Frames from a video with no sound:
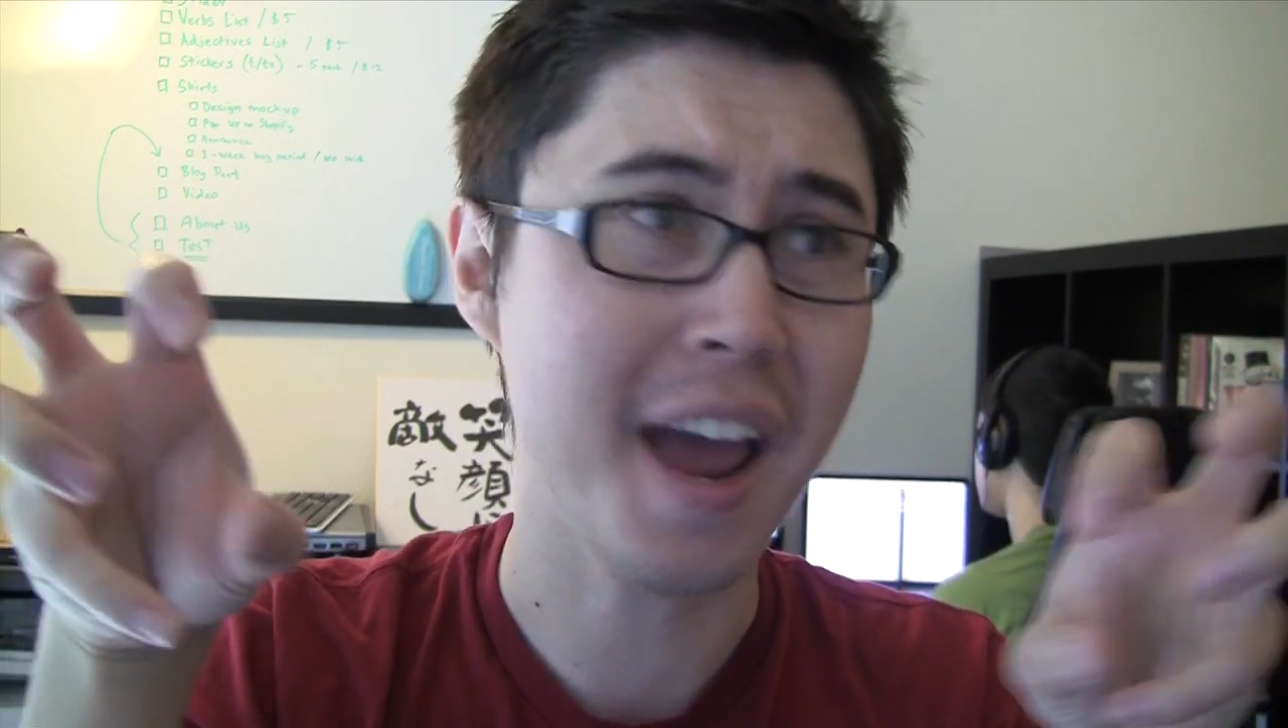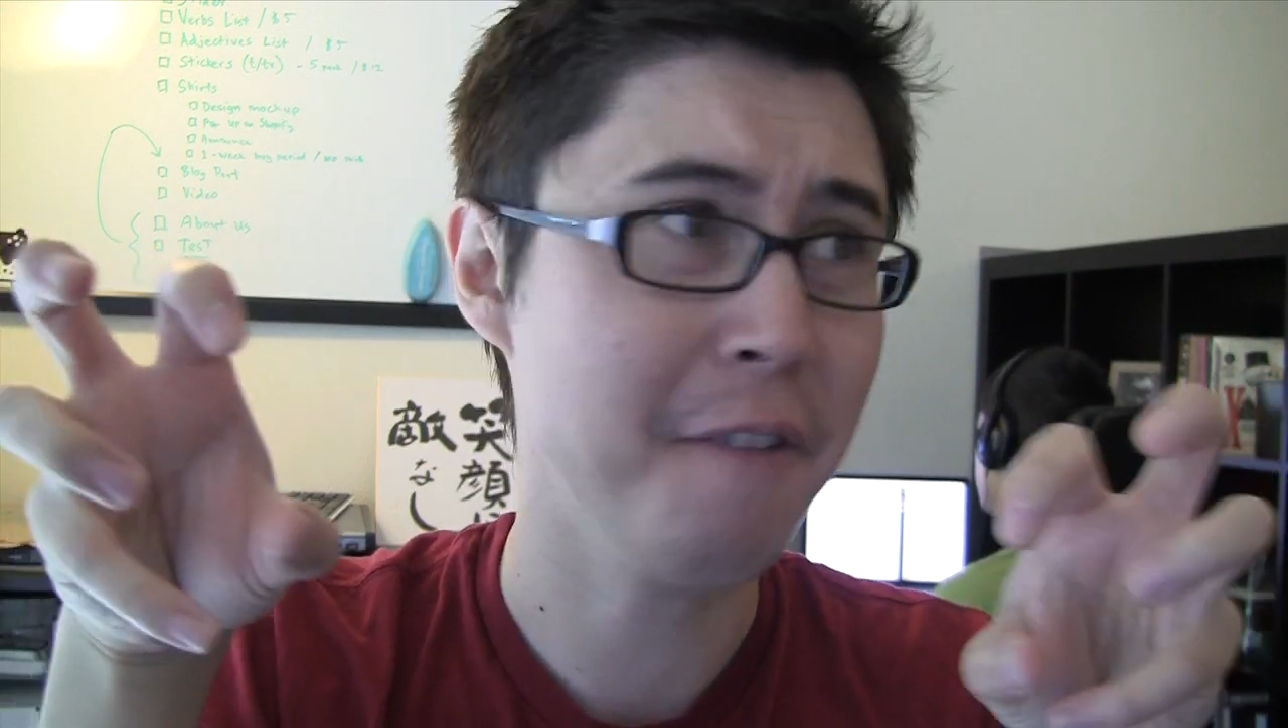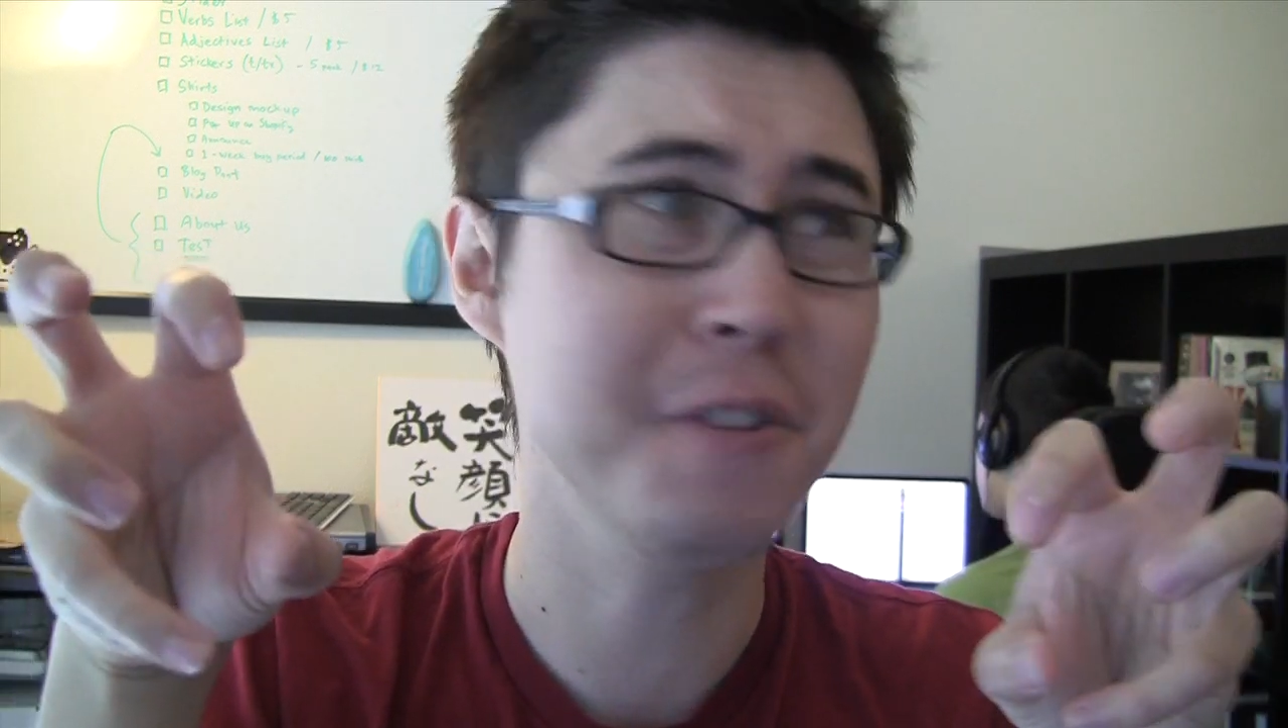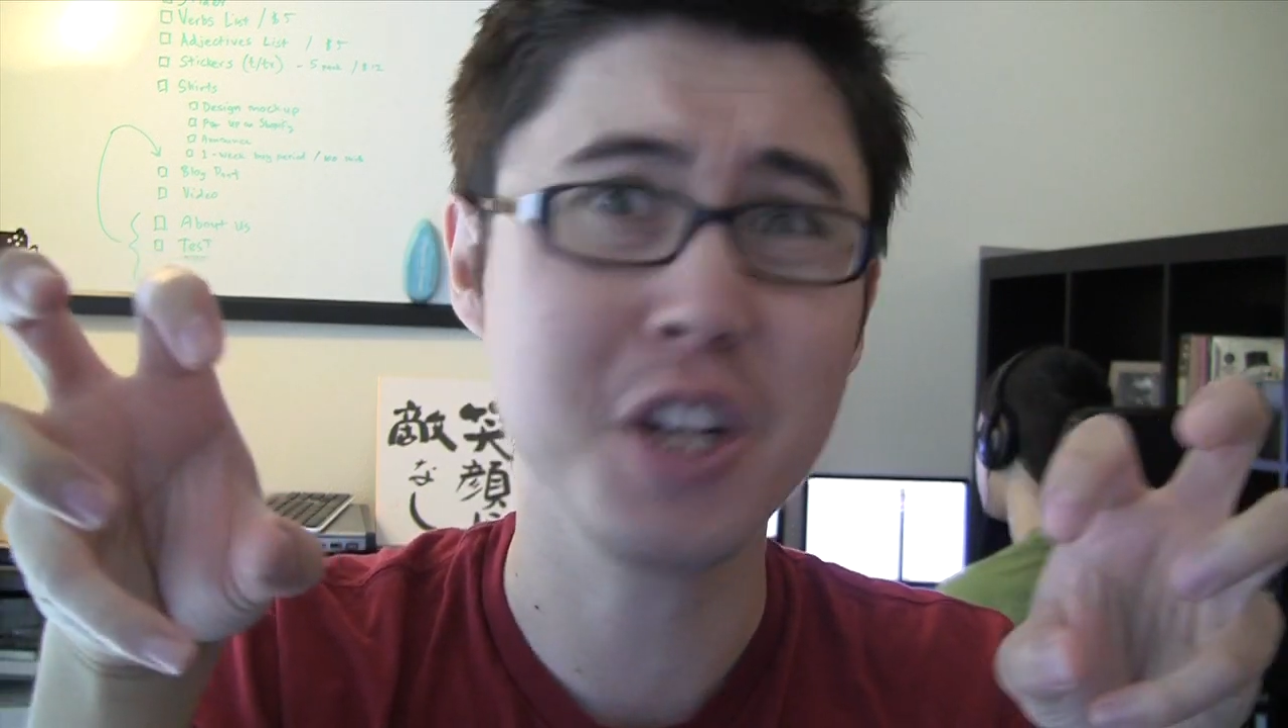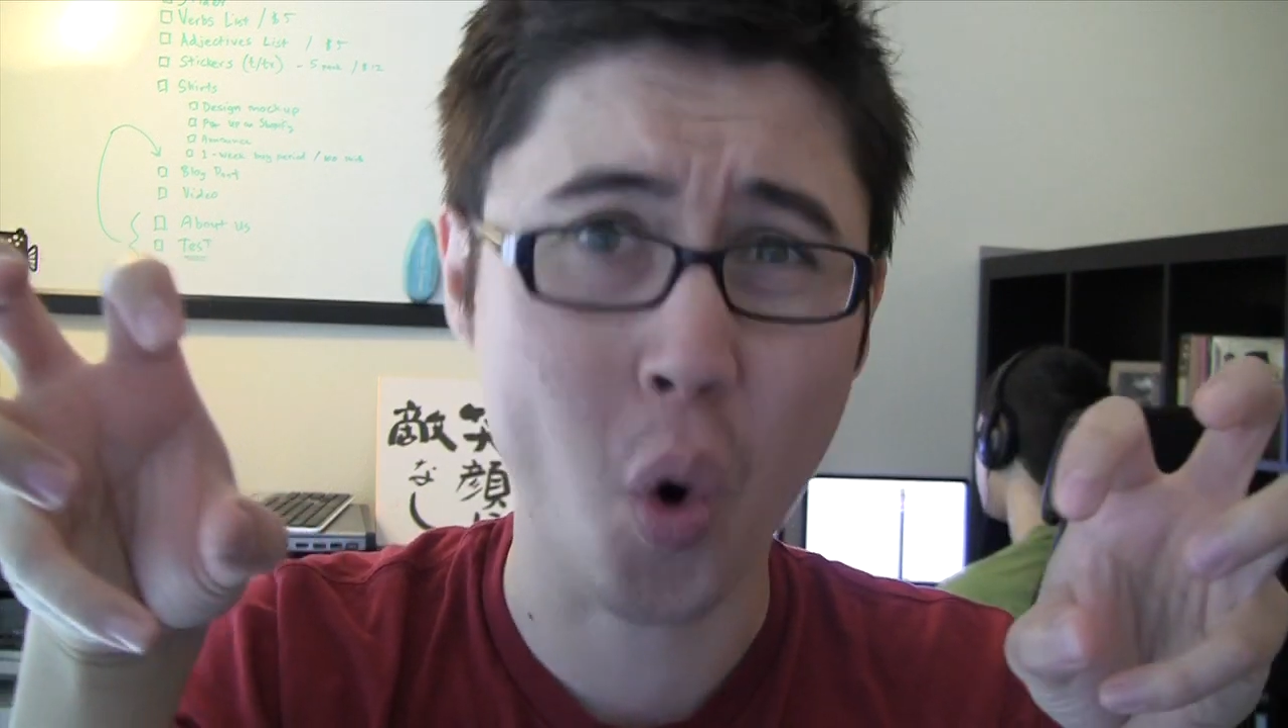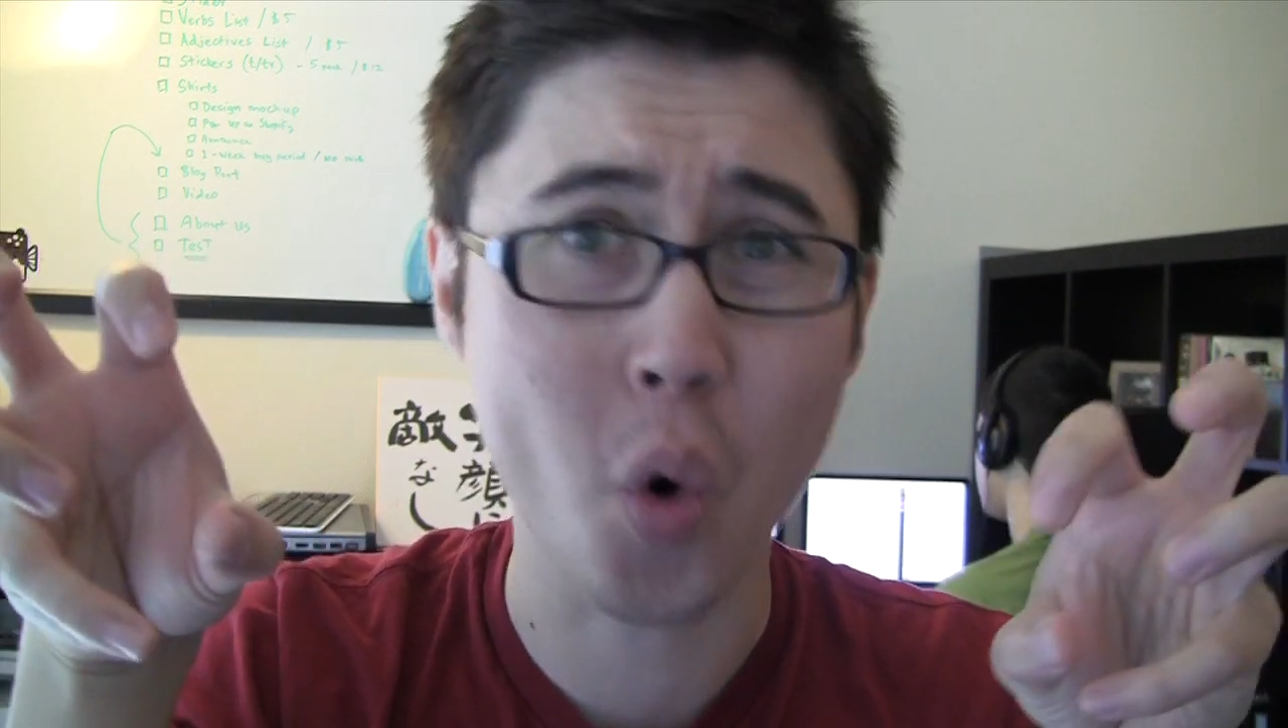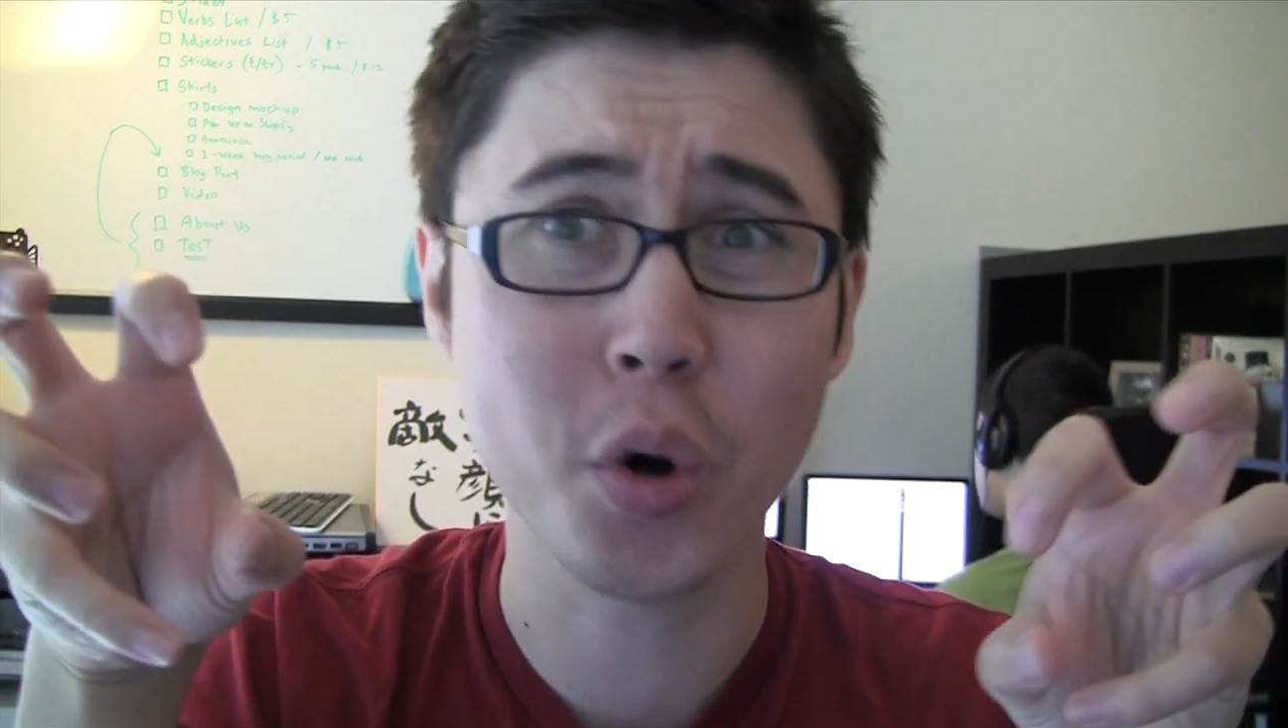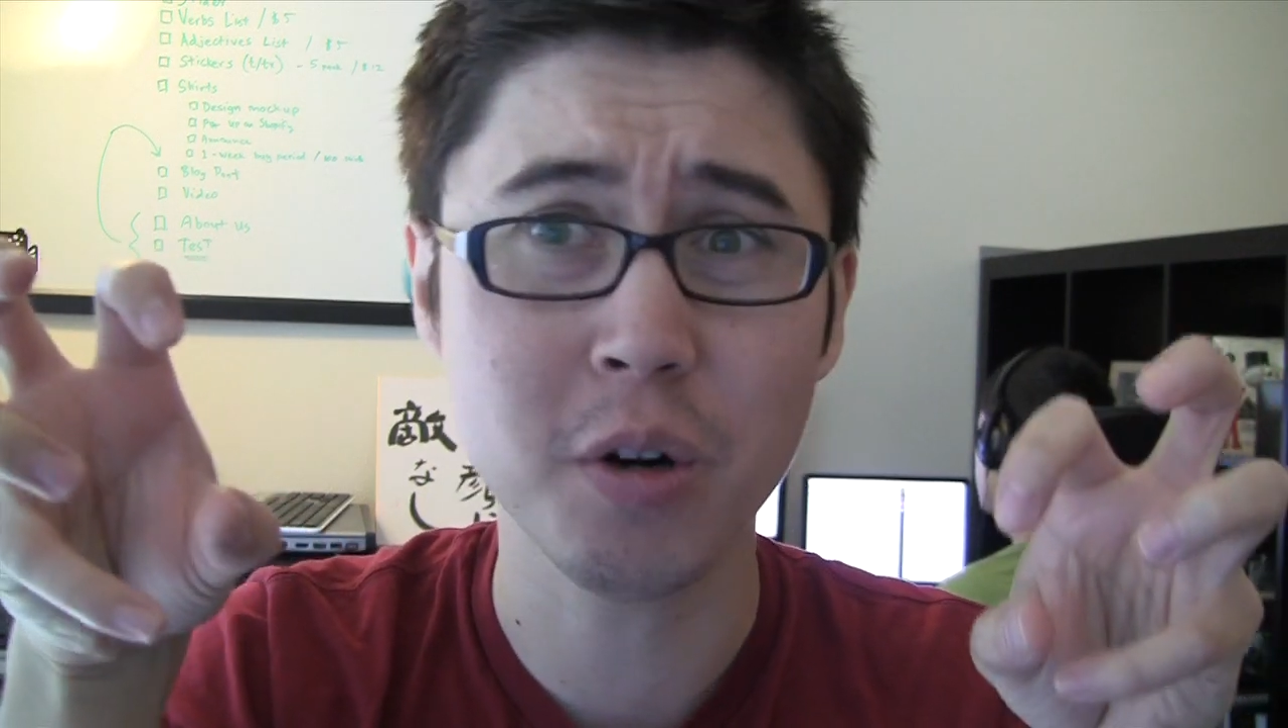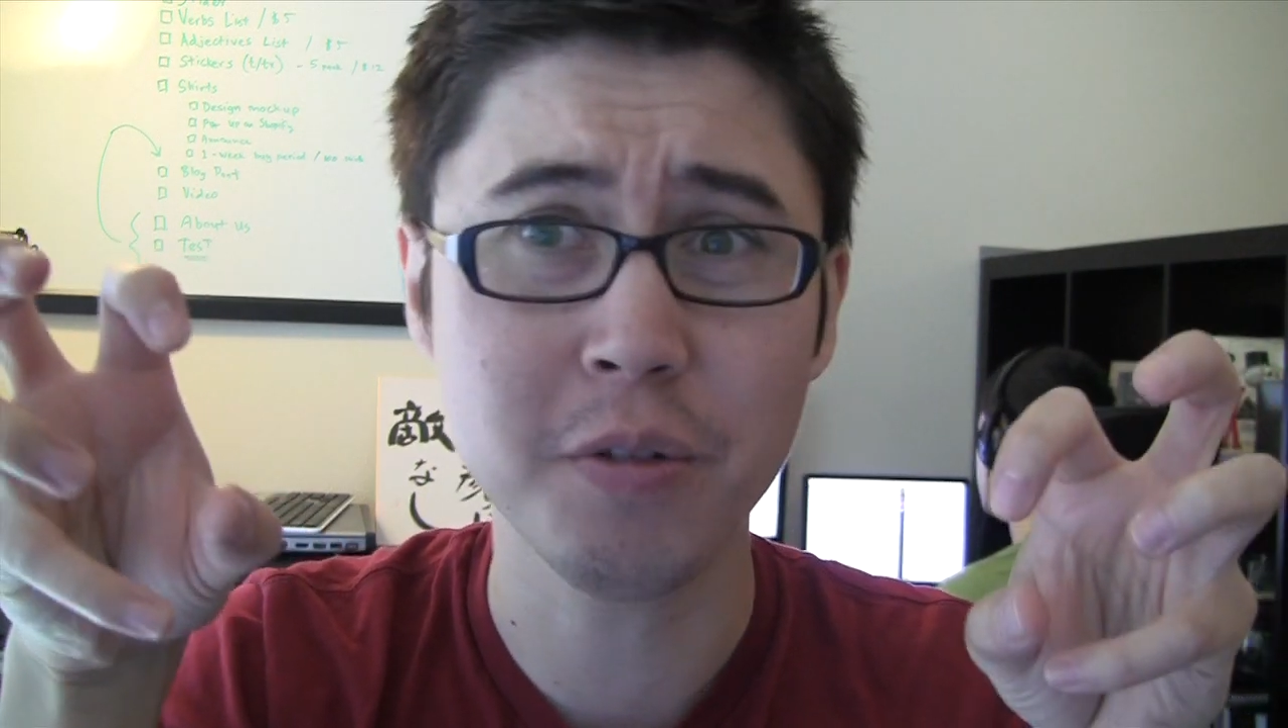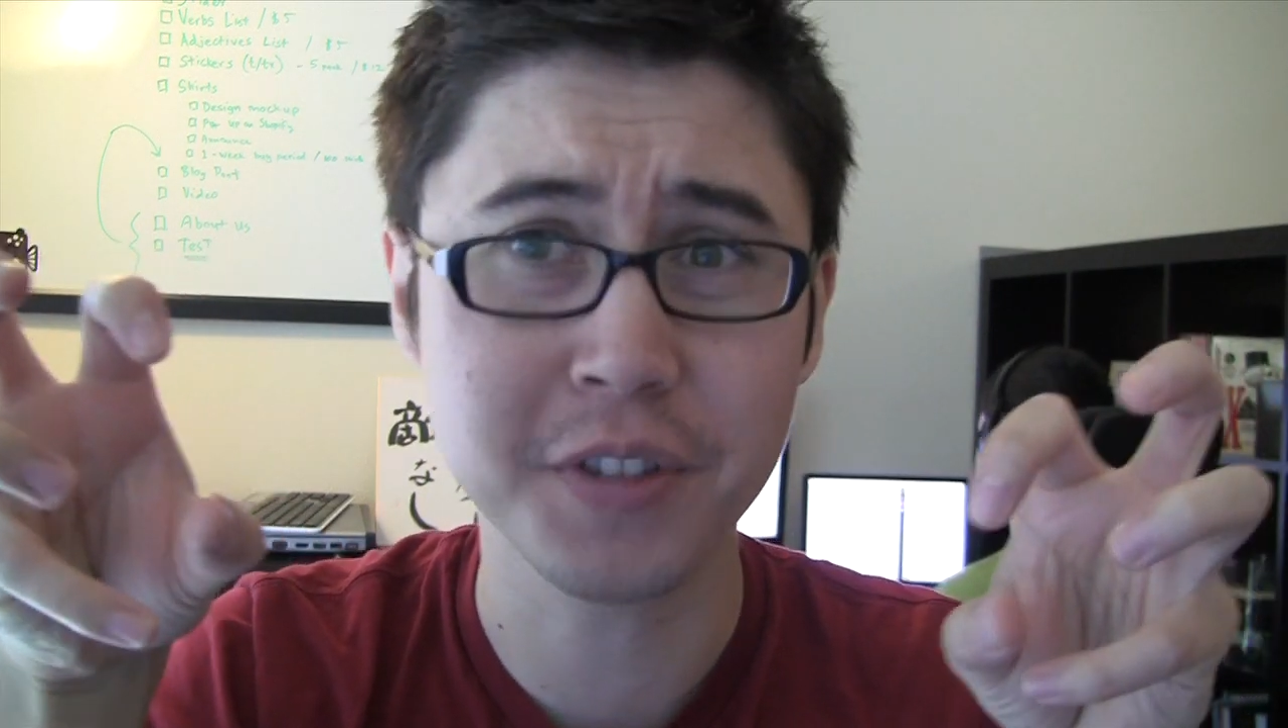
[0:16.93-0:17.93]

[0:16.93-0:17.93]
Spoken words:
Every horror